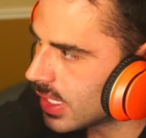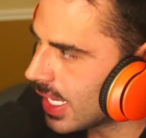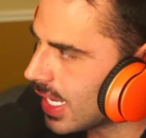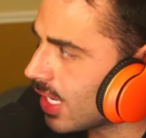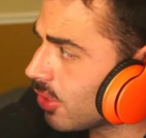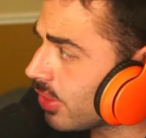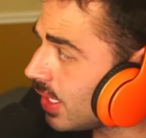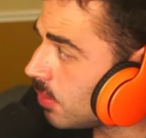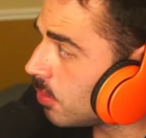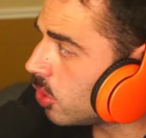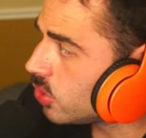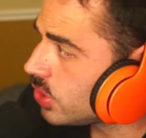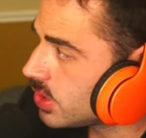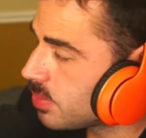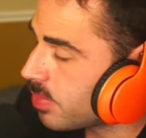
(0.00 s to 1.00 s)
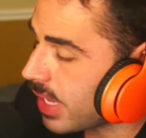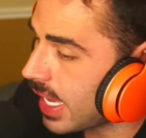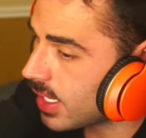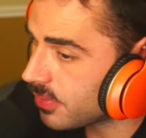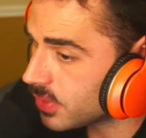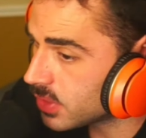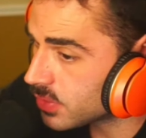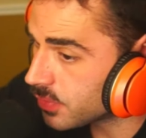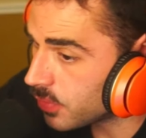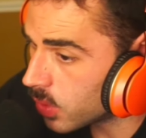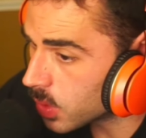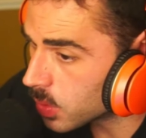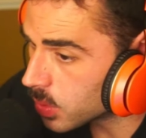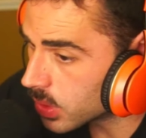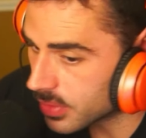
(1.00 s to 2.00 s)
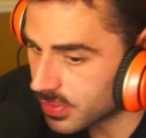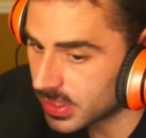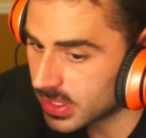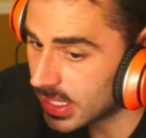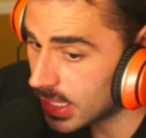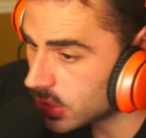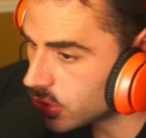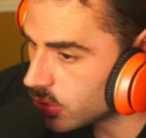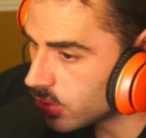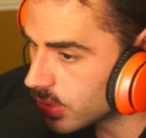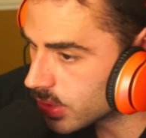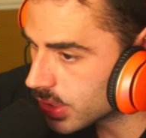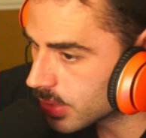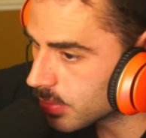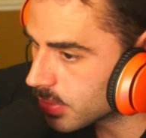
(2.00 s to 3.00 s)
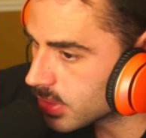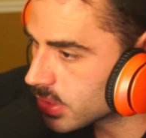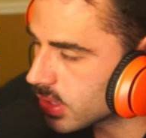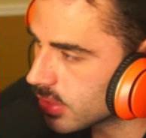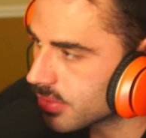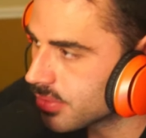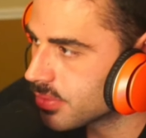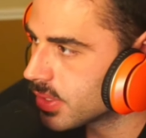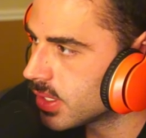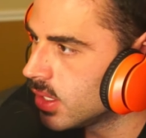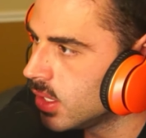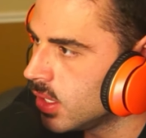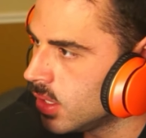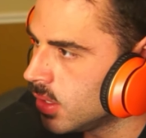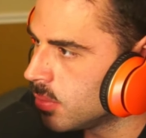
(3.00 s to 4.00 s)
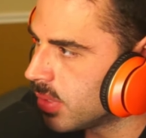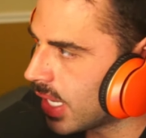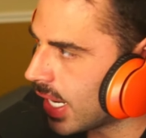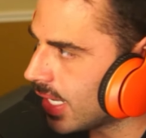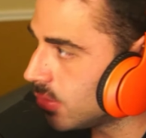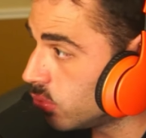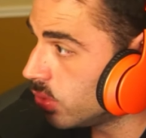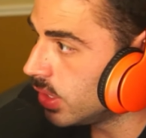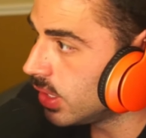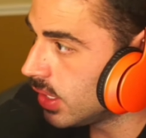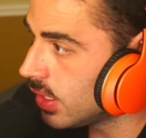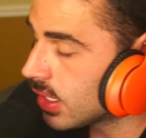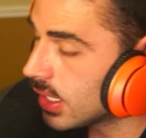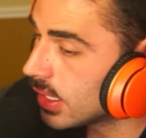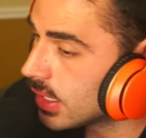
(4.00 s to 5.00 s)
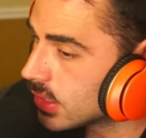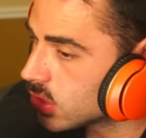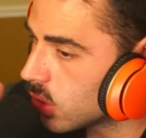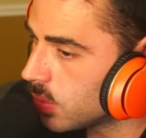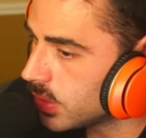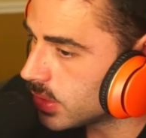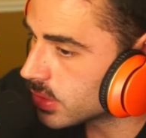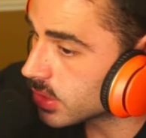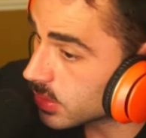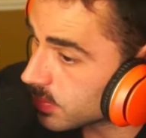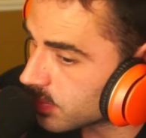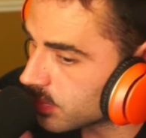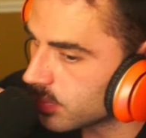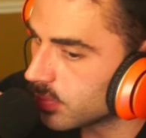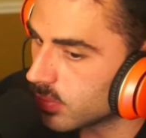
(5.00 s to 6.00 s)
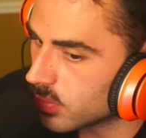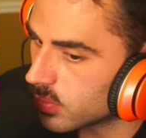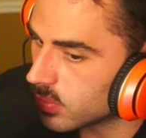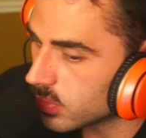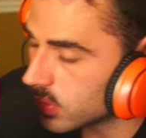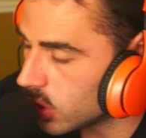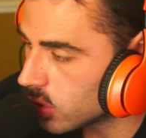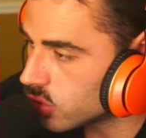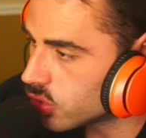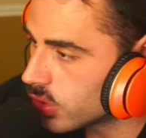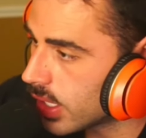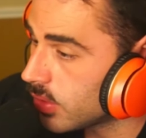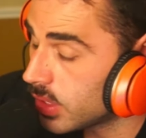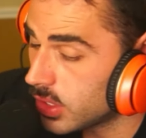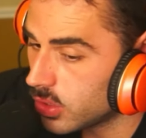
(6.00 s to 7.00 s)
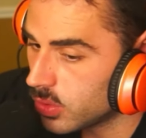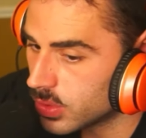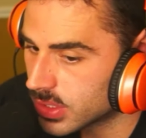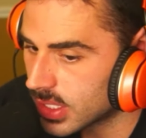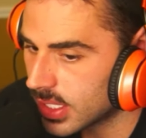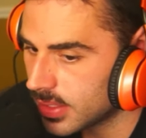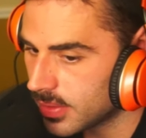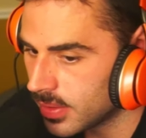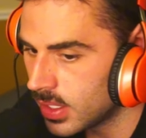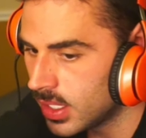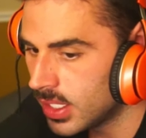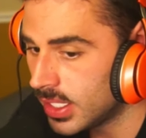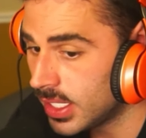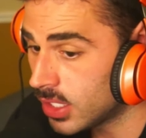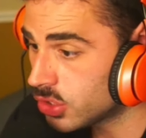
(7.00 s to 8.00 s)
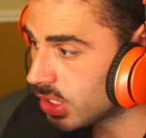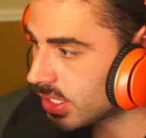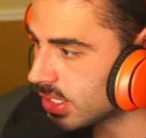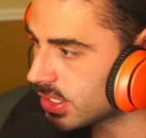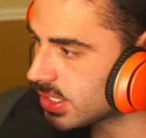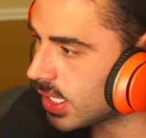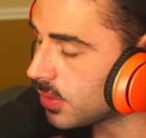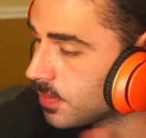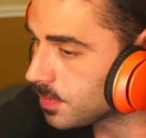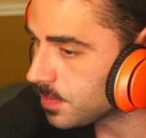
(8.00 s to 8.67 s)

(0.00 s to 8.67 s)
Like I don't think emotion's bad if it's forward, if it takes you to the gym and stuff, right? But I really think it's always you know, drowning you instead. Now, check this out.